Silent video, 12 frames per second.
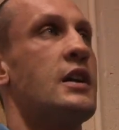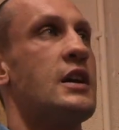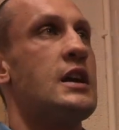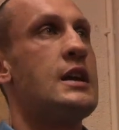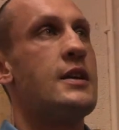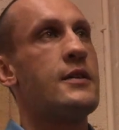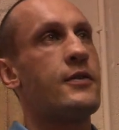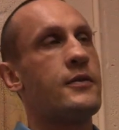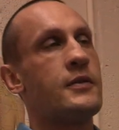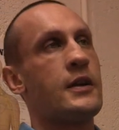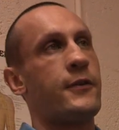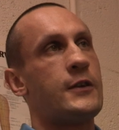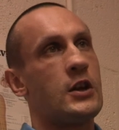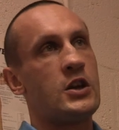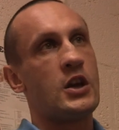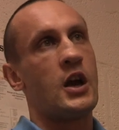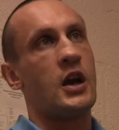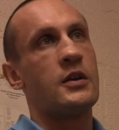Even if you're
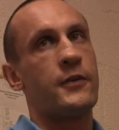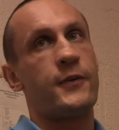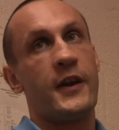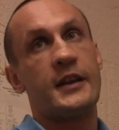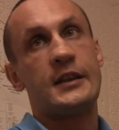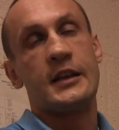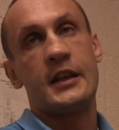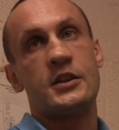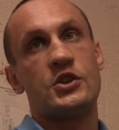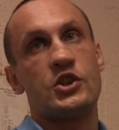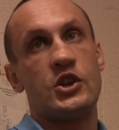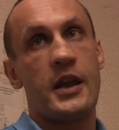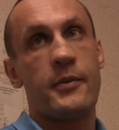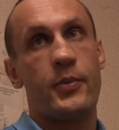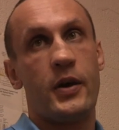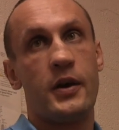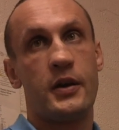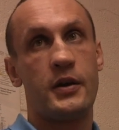young and fit and in shape,
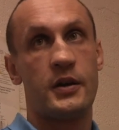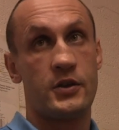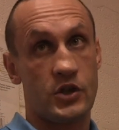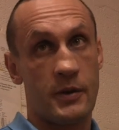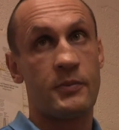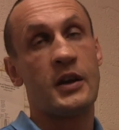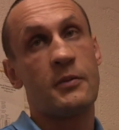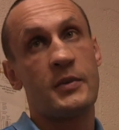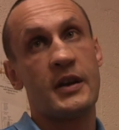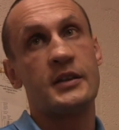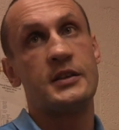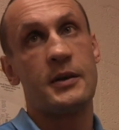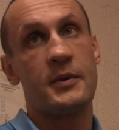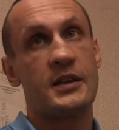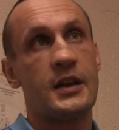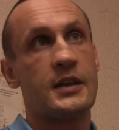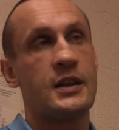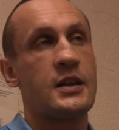a gym can be
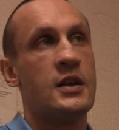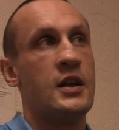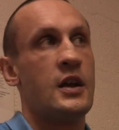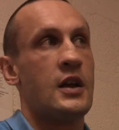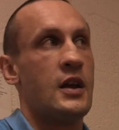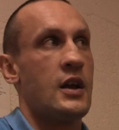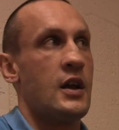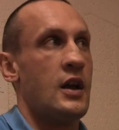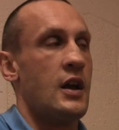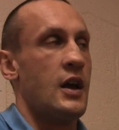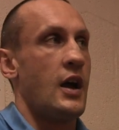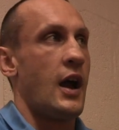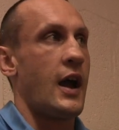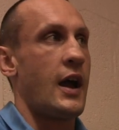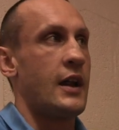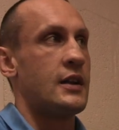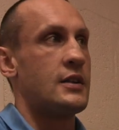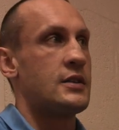intimidating.
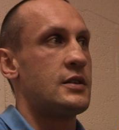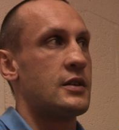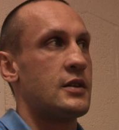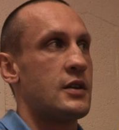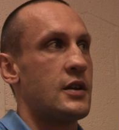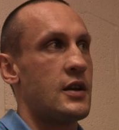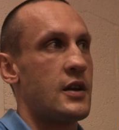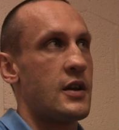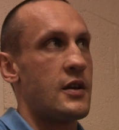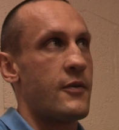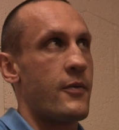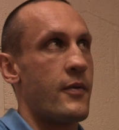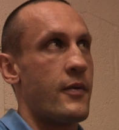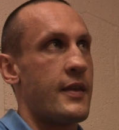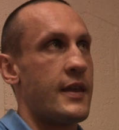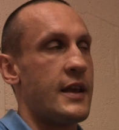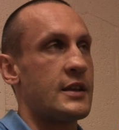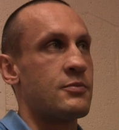And
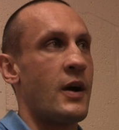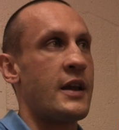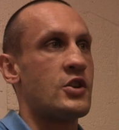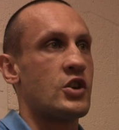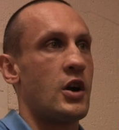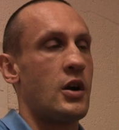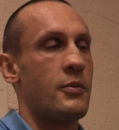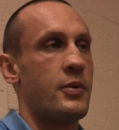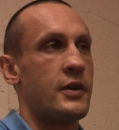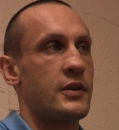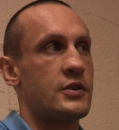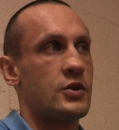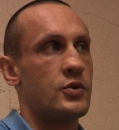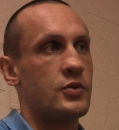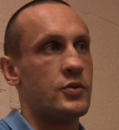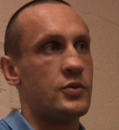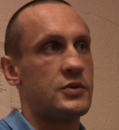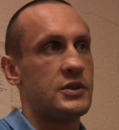it's my job
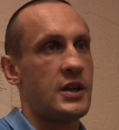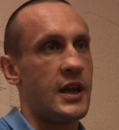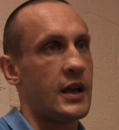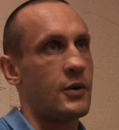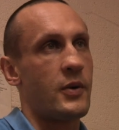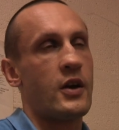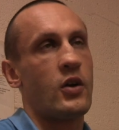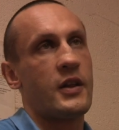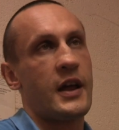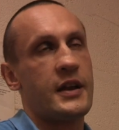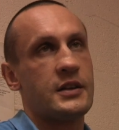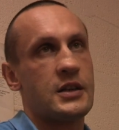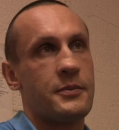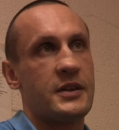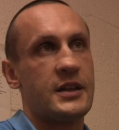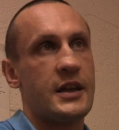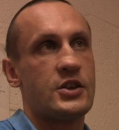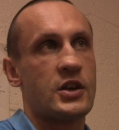to take away all that
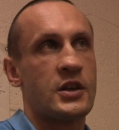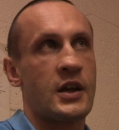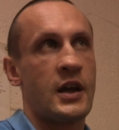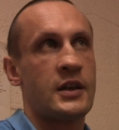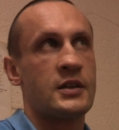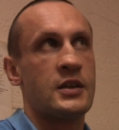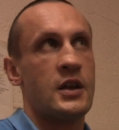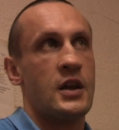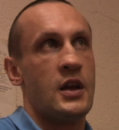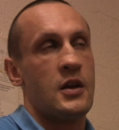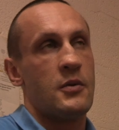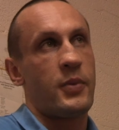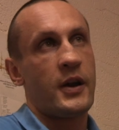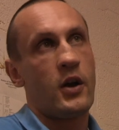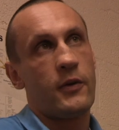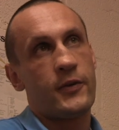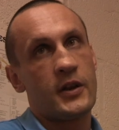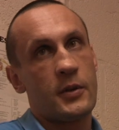intimidation. And by
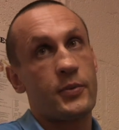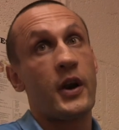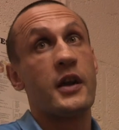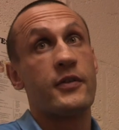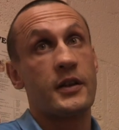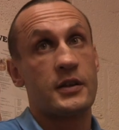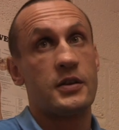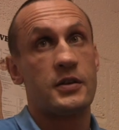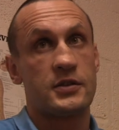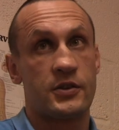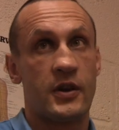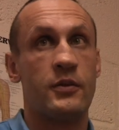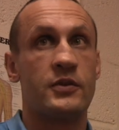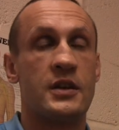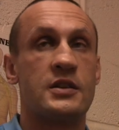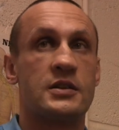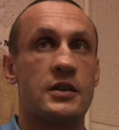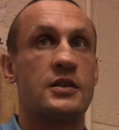offering the private
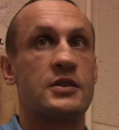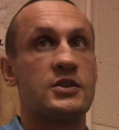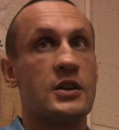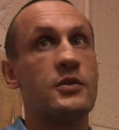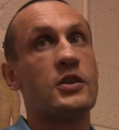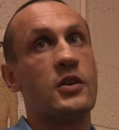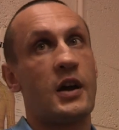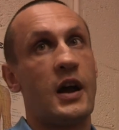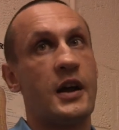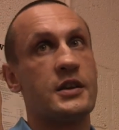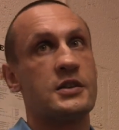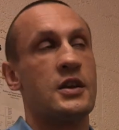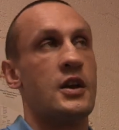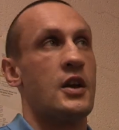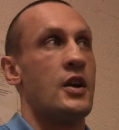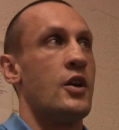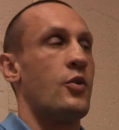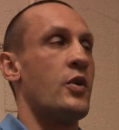surroundings that the studio has,
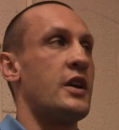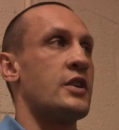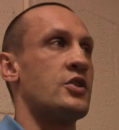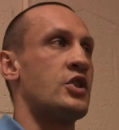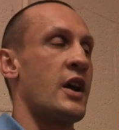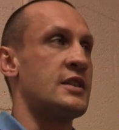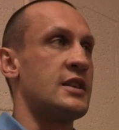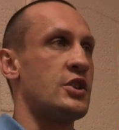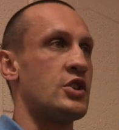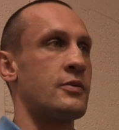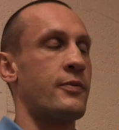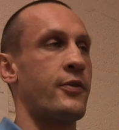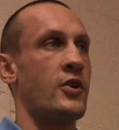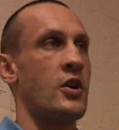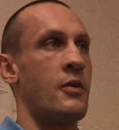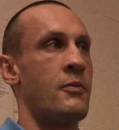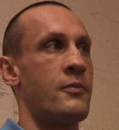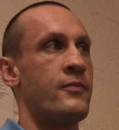we can transition
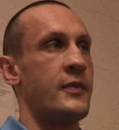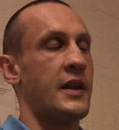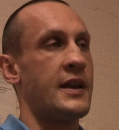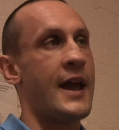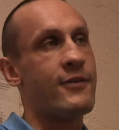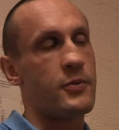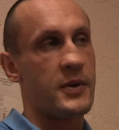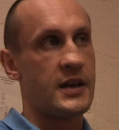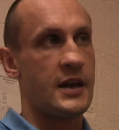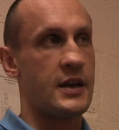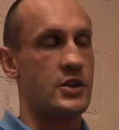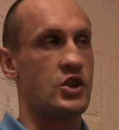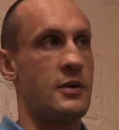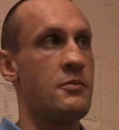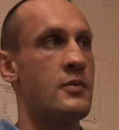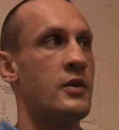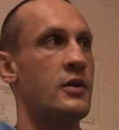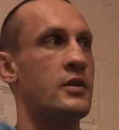from never being in a
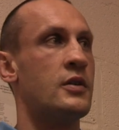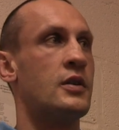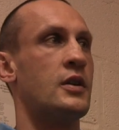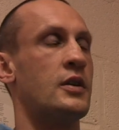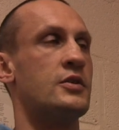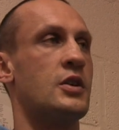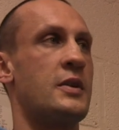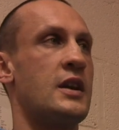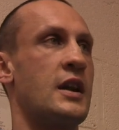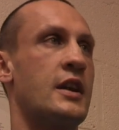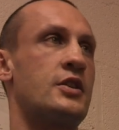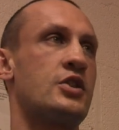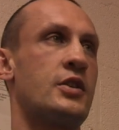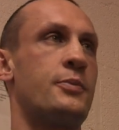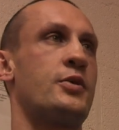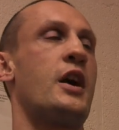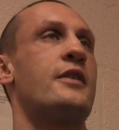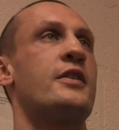gym to being in a
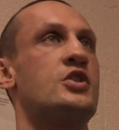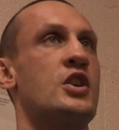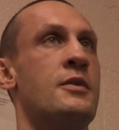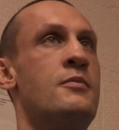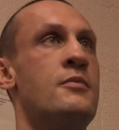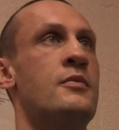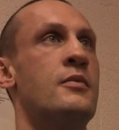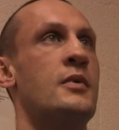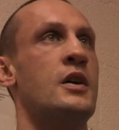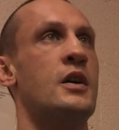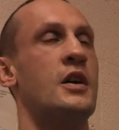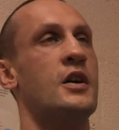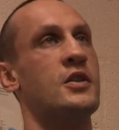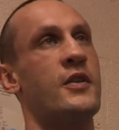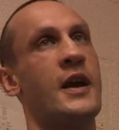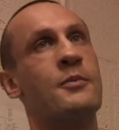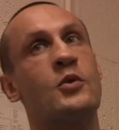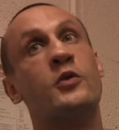private gym, to
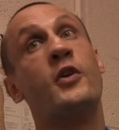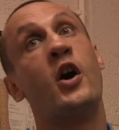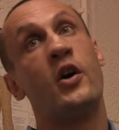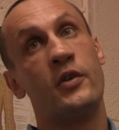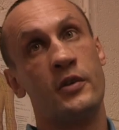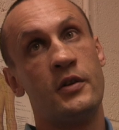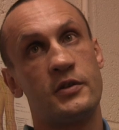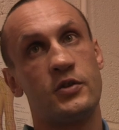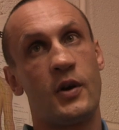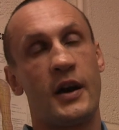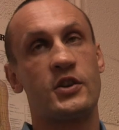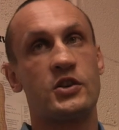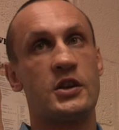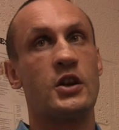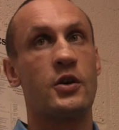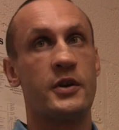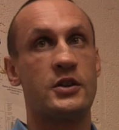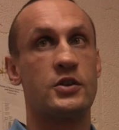then move on to actually
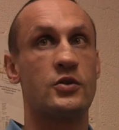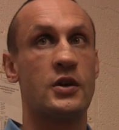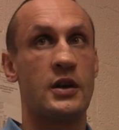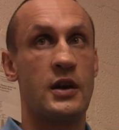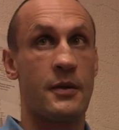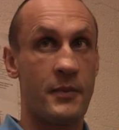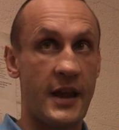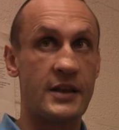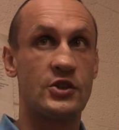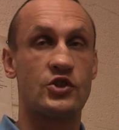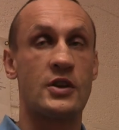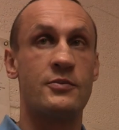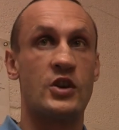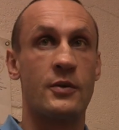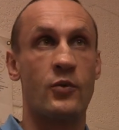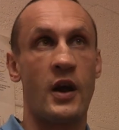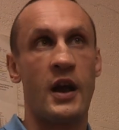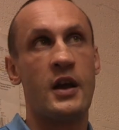go into a mainstream
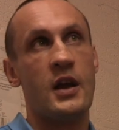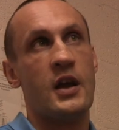gym where